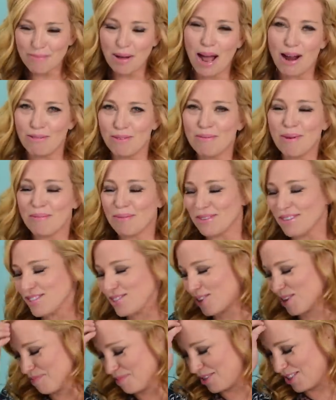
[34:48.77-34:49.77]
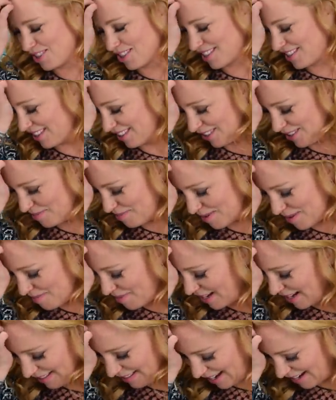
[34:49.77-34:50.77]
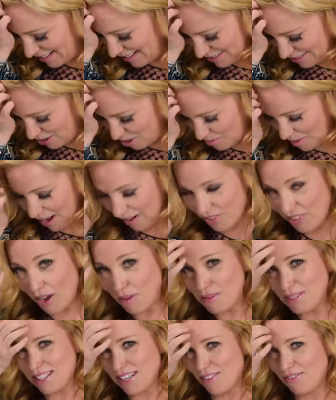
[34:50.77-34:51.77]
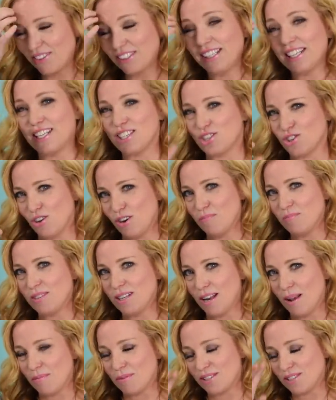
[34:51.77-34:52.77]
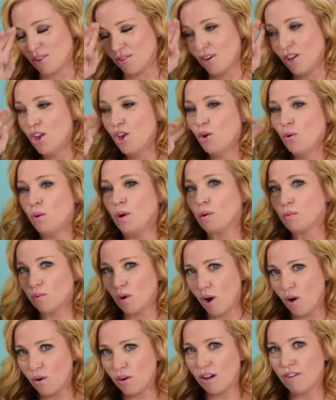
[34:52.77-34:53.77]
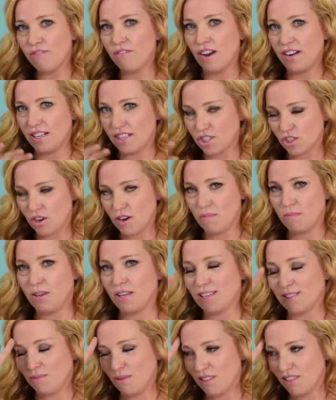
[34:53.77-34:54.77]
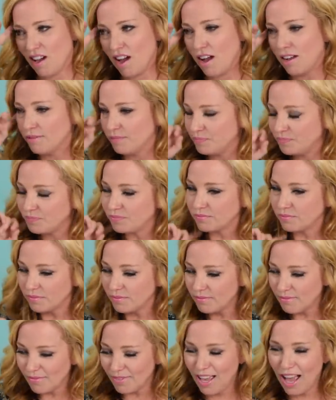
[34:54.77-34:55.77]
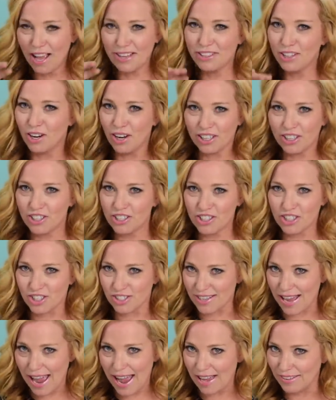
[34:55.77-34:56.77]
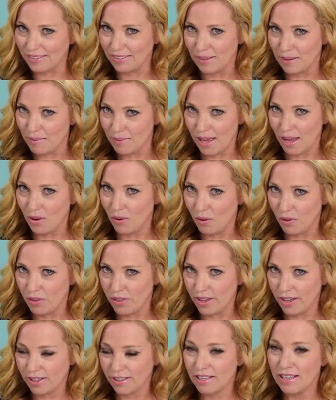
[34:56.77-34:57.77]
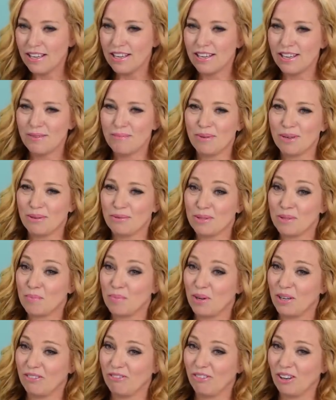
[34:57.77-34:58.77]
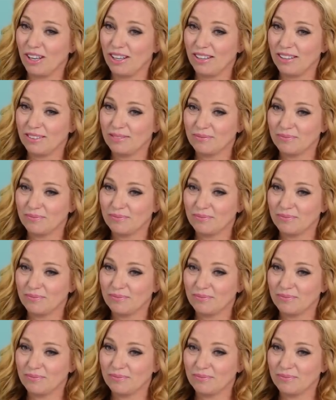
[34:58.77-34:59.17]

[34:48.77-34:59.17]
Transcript: I remember the script just a little bit, but I need to go back. That was definitely a scripted episode. We wrote a funny script because we thought, I couldn't just ad lib that whole thing, but it was pretty funny.